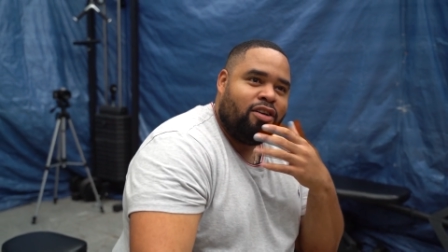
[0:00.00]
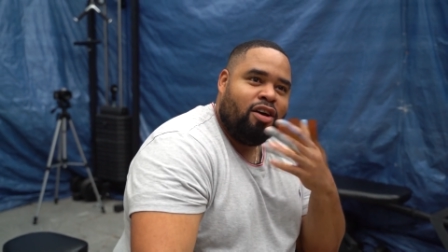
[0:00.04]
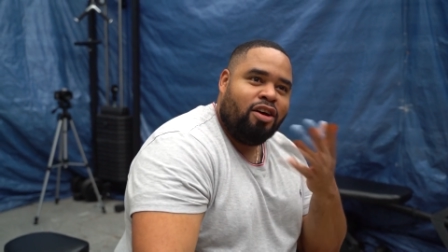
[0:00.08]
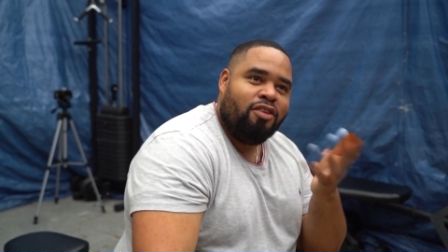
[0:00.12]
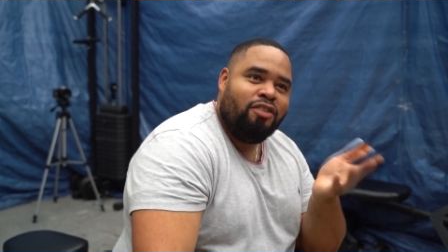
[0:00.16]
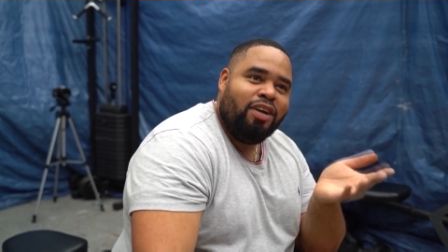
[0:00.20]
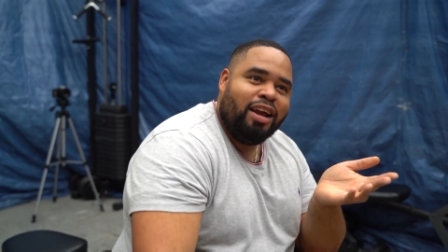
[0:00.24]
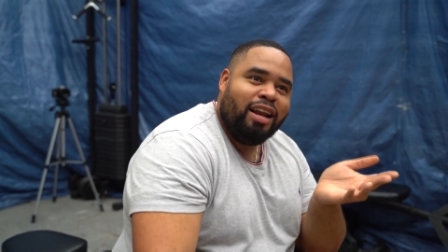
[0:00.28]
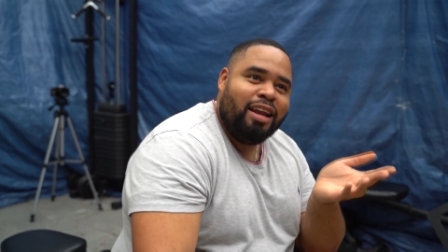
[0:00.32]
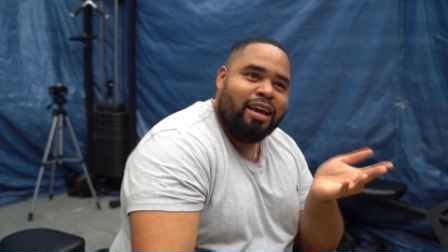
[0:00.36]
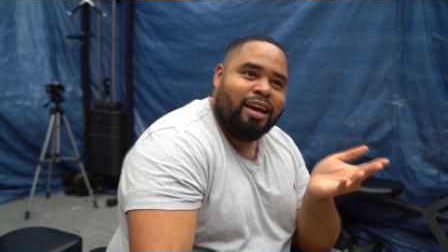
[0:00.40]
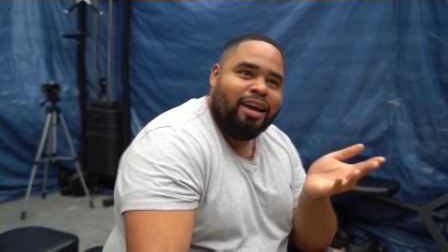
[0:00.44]
No,
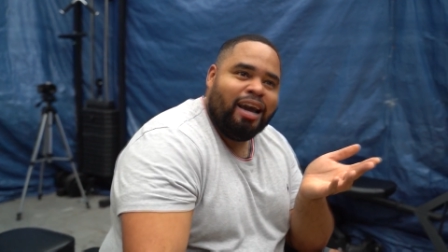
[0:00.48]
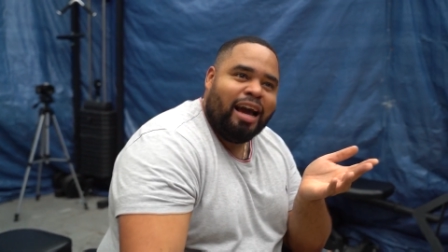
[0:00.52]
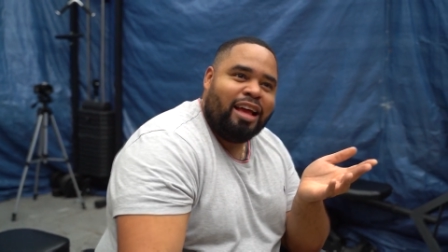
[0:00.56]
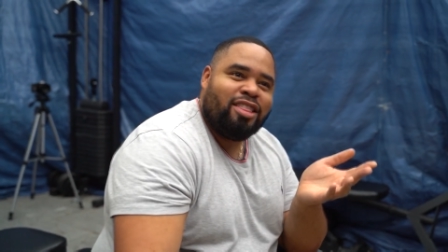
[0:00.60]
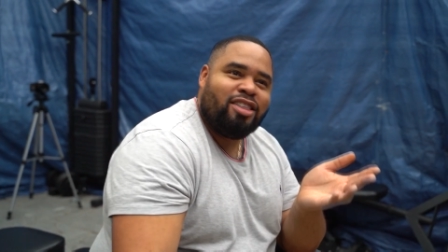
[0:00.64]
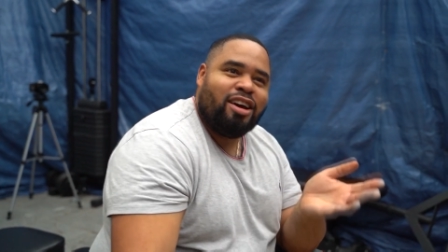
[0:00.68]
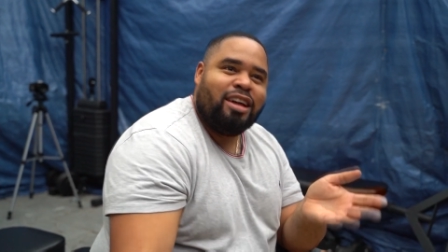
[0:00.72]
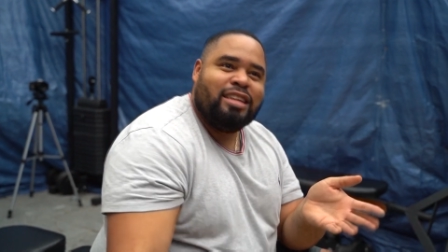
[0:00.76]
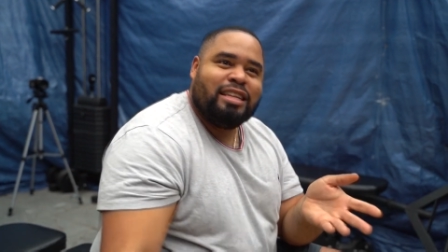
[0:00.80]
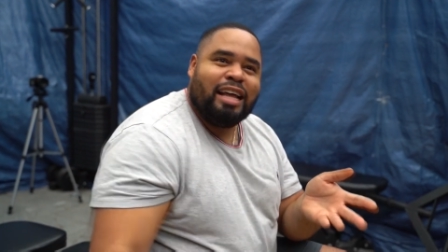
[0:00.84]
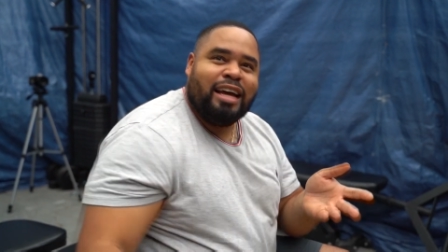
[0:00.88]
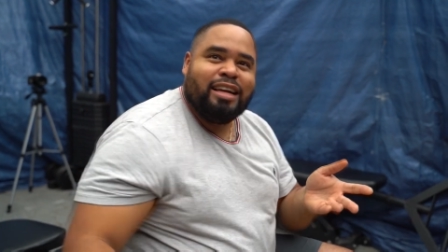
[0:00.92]
really? I
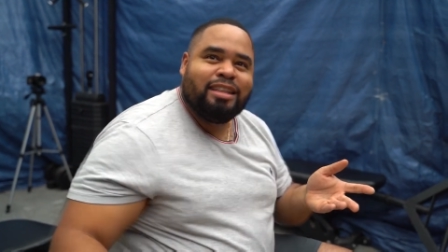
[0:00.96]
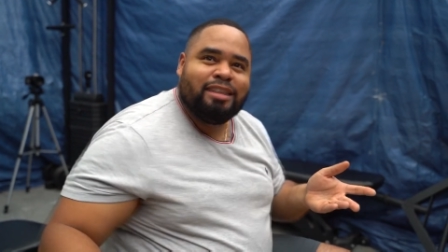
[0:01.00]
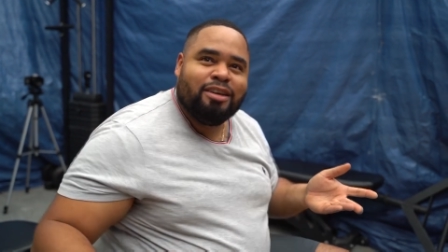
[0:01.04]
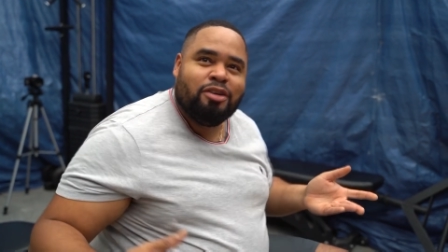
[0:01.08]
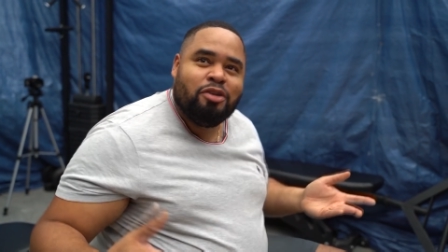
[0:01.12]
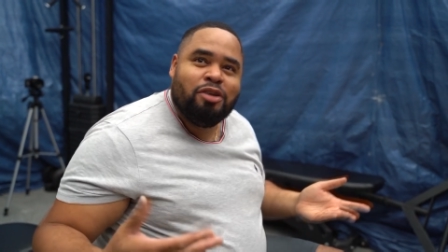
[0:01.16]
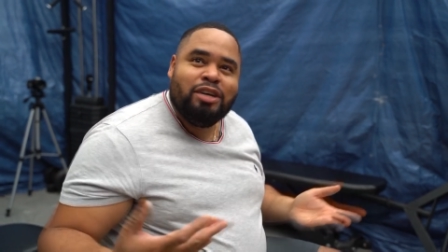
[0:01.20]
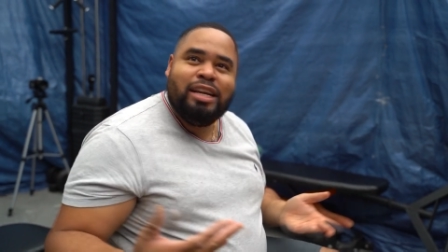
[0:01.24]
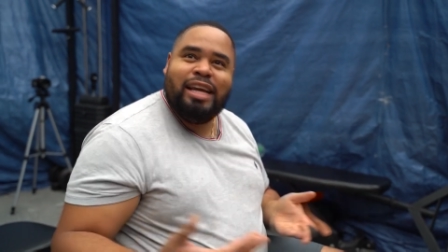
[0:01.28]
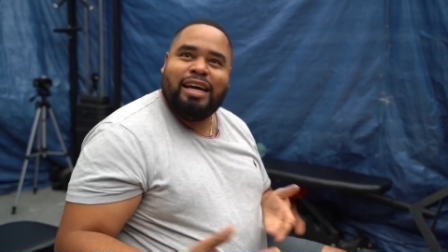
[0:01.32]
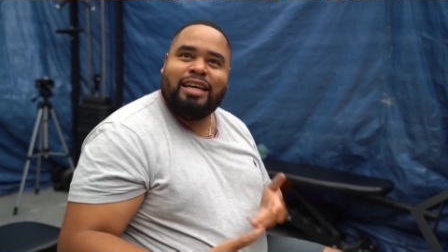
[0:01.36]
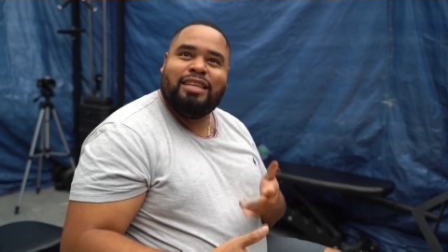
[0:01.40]
thought it's like the
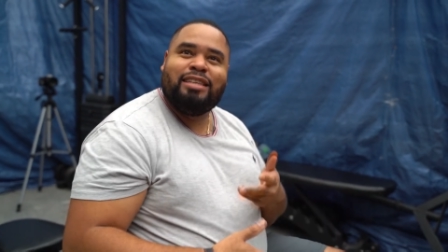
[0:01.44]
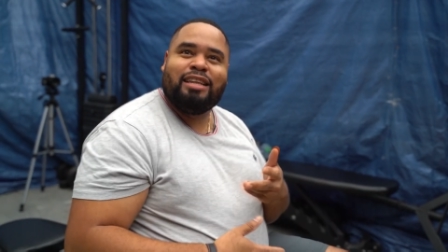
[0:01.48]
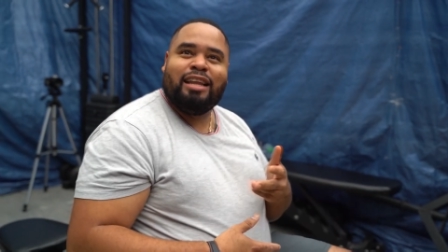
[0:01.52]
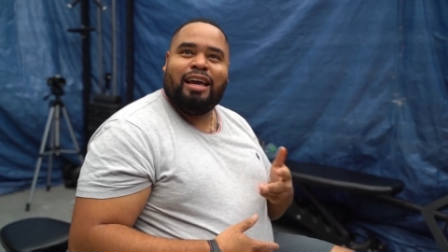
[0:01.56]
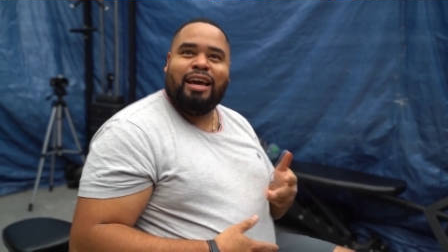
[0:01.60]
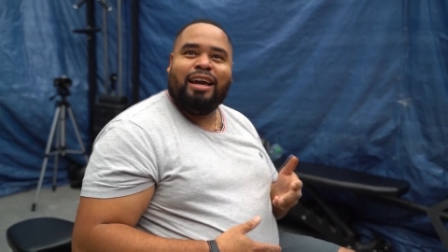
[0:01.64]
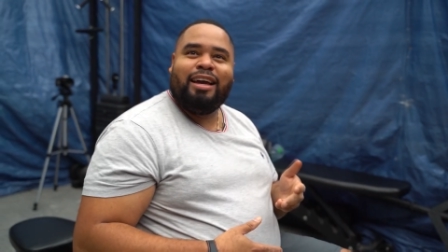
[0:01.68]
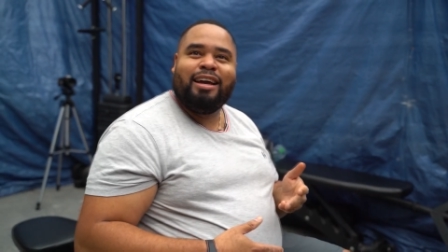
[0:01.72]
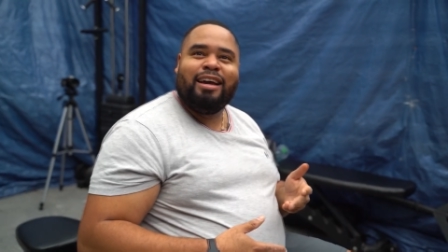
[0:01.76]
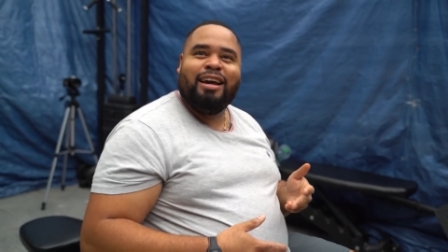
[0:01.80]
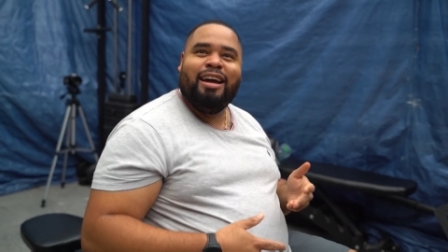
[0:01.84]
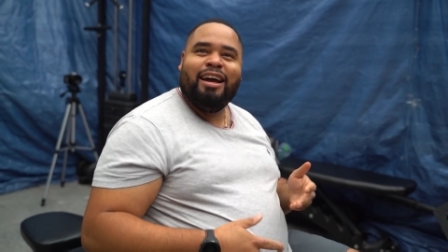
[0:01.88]
hoodest,
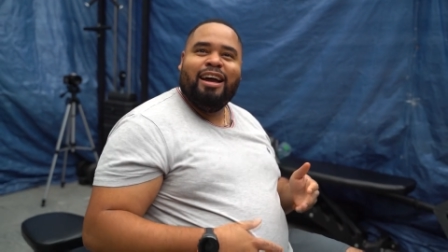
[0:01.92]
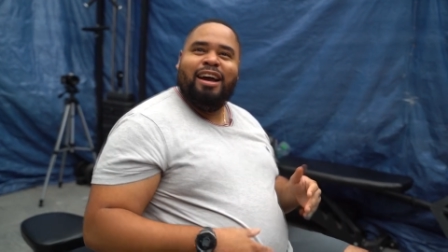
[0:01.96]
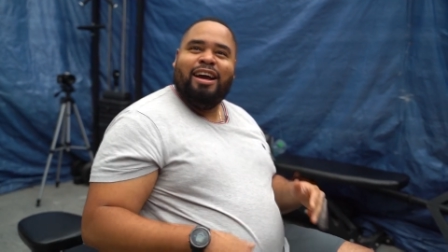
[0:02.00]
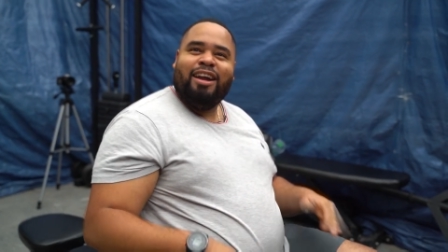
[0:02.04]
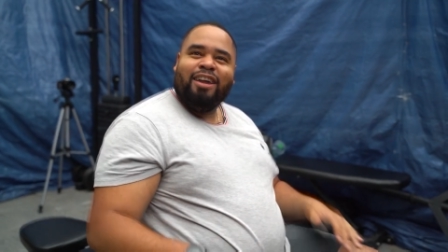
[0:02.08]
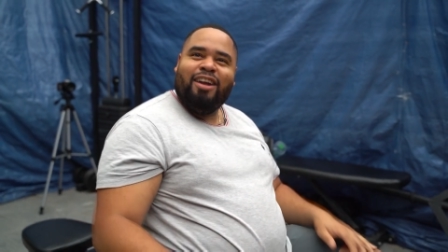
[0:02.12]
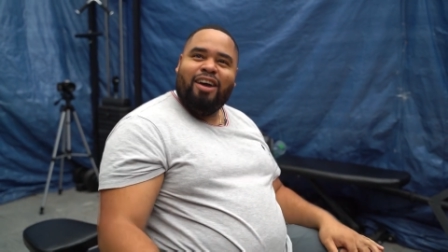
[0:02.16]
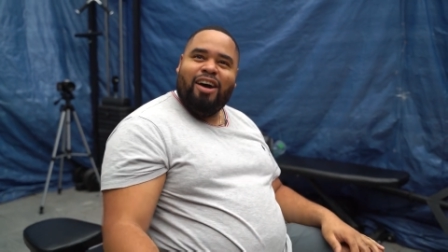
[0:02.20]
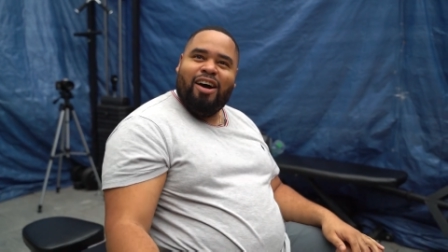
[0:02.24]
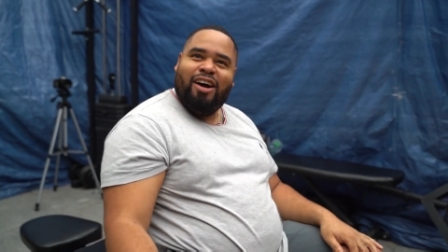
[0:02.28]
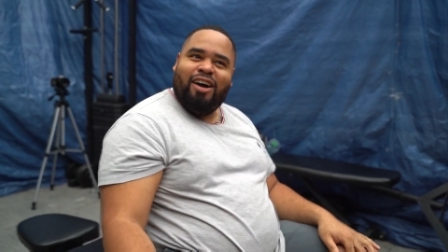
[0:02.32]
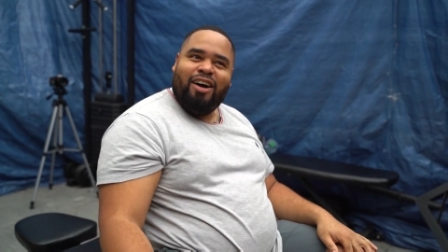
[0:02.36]
like,
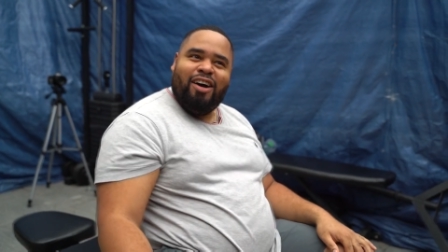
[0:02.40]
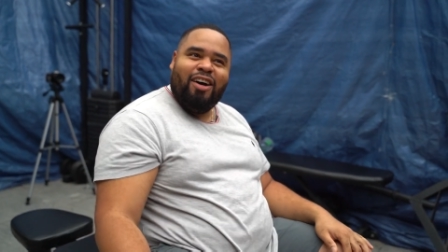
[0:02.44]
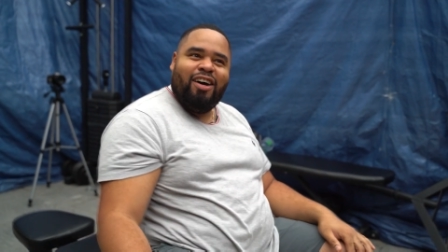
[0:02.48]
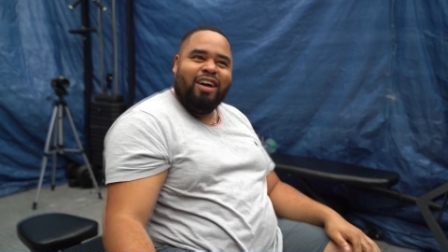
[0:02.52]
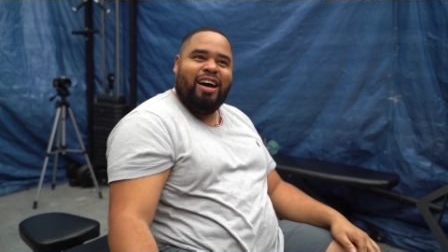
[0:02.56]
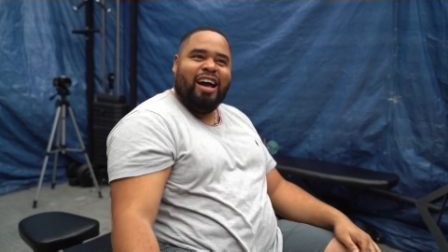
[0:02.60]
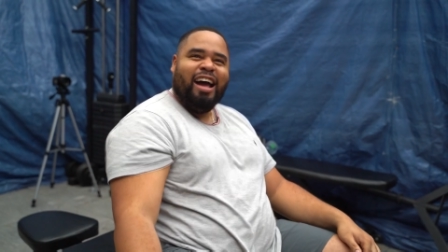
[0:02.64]
no? no?